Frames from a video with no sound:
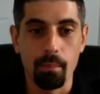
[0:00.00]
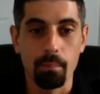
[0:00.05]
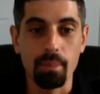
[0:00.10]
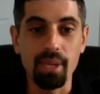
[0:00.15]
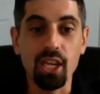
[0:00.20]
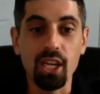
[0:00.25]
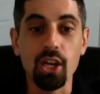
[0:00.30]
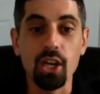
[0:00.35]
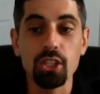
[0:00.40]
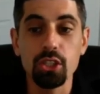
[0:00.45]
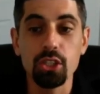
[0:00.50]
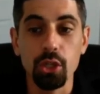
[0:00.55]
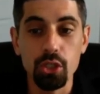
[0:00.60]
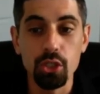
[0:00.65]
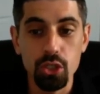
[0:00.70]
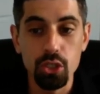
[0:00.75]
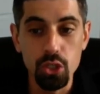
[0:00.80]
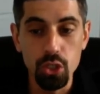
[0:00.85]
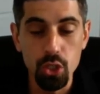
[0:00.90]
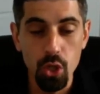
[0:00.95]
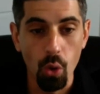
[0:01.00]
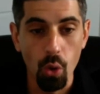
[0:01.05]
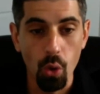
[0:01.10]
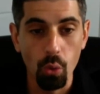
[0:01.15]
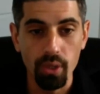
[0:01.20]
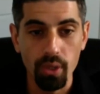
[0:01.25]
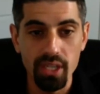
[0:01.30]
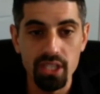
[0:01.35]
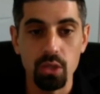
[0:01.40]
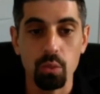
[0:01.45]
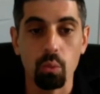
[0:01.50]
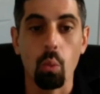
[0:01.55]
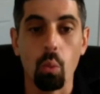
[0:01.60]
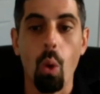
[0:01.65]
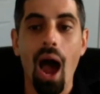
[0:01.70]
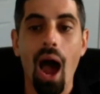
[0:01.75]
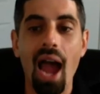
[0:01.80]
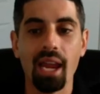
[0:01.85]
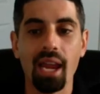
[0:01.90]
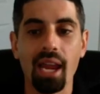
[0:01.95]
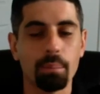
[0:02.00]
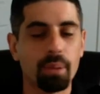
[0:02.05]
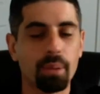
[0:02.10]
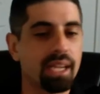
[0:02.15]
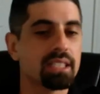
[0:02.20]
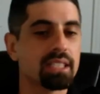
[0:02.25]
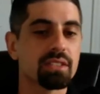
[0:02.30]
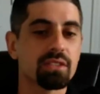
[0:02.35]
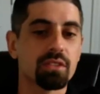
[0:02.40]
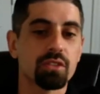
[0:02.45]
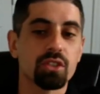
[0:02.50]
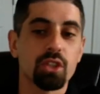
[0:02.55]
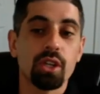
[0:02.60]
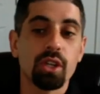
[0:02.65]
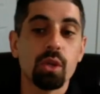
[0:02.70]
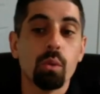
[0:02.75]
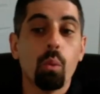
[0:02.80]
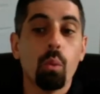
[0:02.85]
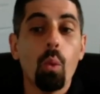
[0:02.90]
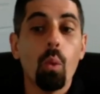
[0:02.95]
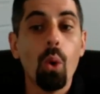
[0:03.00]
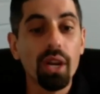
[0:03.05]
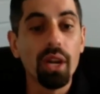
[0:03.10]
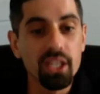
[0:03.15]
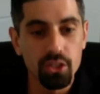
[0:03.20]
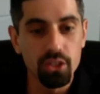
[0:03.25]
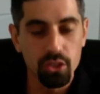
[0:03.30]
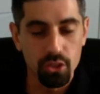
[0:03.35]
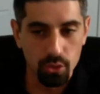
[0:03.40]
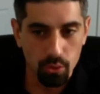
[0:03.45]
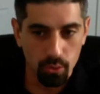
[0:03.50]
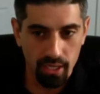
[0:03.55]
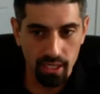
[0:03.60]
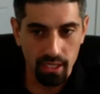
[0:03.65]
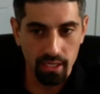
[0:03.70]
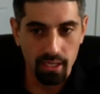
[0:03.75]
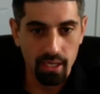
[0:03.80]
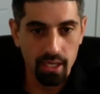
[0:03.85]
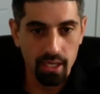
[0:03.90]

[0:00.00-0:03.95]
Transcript: because there's no reason why a plaintiff's attorney wouldn't do it.